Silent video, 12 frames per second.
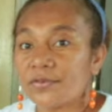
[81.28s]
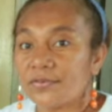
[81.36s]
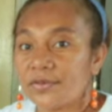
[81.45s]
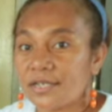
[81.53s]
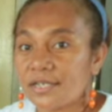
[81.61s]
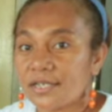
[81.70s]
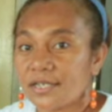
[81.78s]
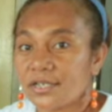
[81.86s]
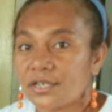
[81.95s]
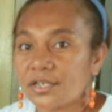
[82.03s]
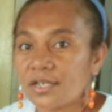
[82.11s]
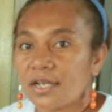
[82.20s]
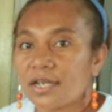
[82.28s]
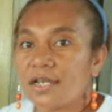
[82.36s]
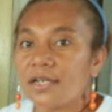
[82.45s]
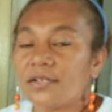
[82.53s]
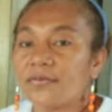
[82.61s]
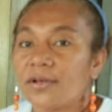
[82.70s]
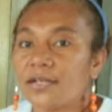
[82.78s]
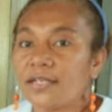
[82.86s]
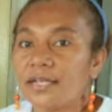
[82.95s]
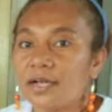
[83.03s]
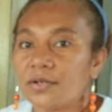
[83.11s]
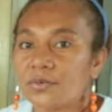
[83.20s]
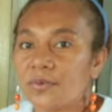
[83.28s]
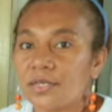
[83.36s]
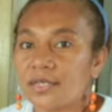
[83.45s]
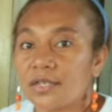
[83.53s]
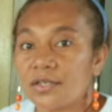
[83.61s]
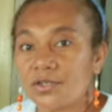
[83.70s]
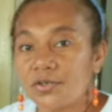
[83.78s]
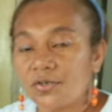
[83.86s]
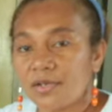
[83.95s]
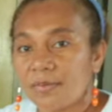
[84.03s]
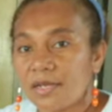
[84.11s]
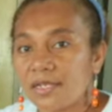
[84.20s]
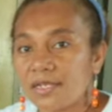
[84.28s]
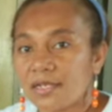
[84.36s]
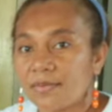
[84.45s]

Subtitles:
of research in finding out what other jewelry makers